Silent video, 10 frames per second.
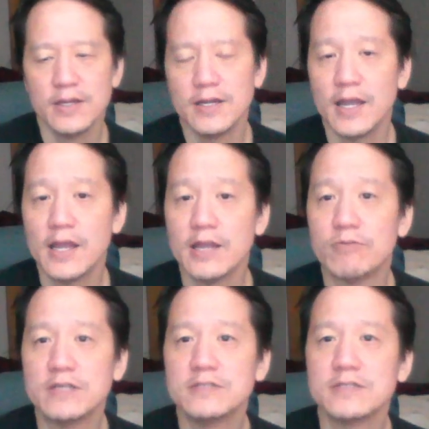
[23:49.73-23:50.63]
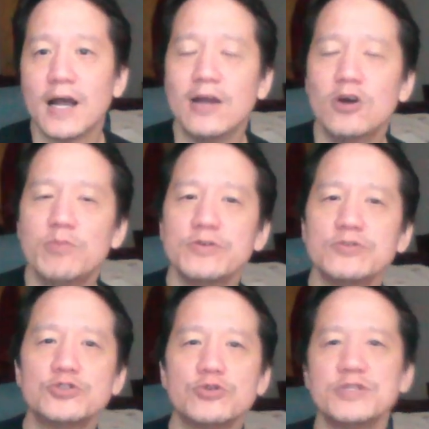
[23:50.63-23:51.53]
Anyways, I hope you
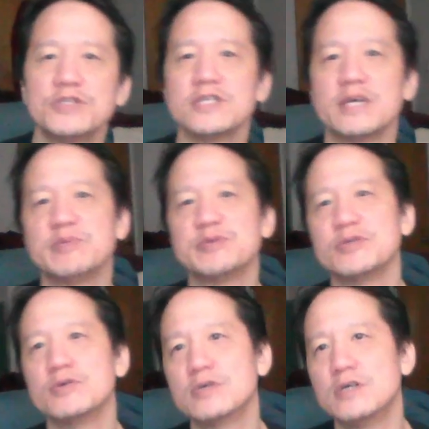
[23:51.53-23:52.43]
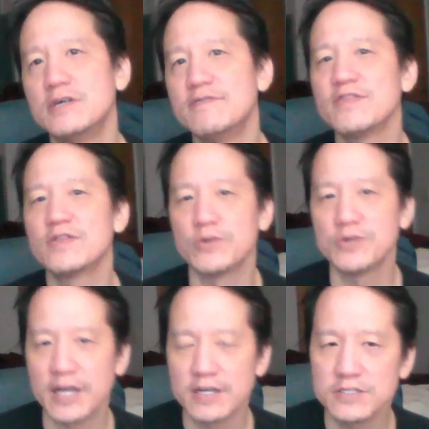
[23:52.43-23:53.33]
enjoyed this episode of Learn
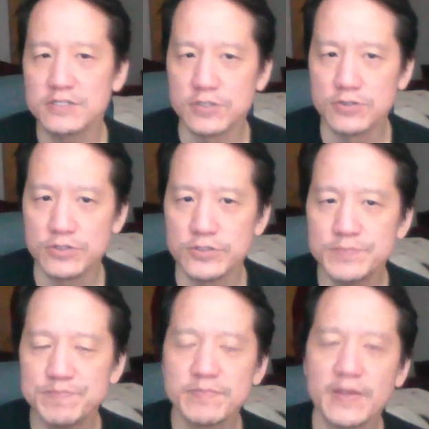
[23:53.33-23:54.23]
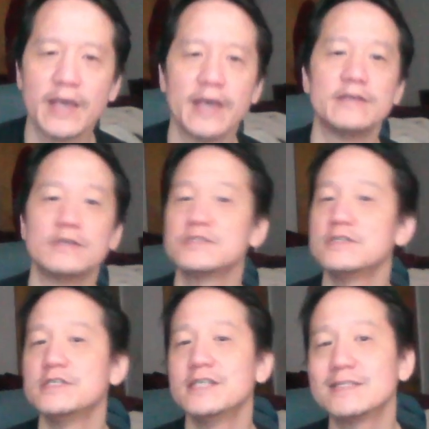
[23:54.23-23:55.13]
How to Sudoku, and I'll see
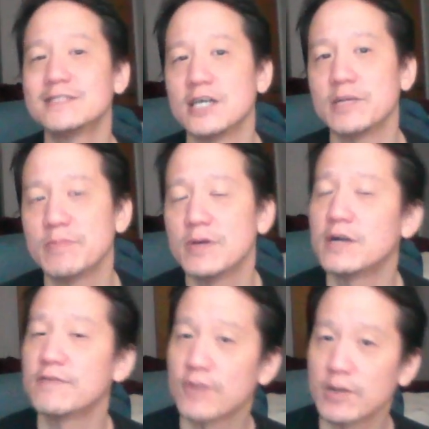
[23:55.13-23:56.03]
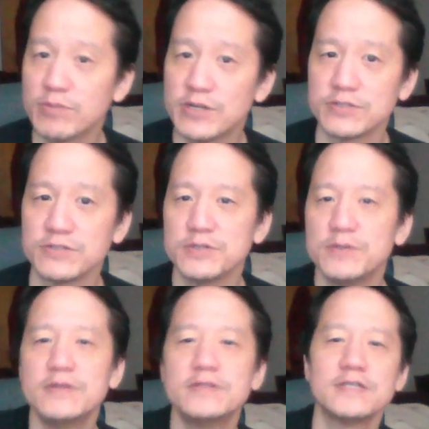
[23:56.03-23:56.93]
you next time on Frank Puzzles.
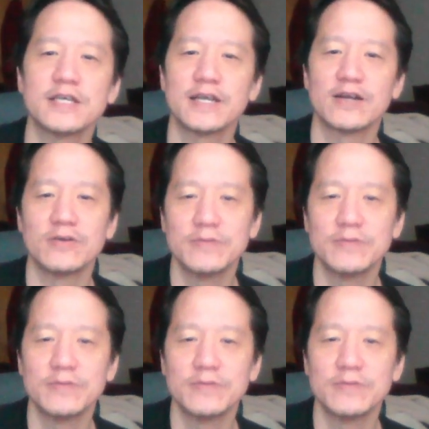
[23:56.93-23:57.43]
Take care.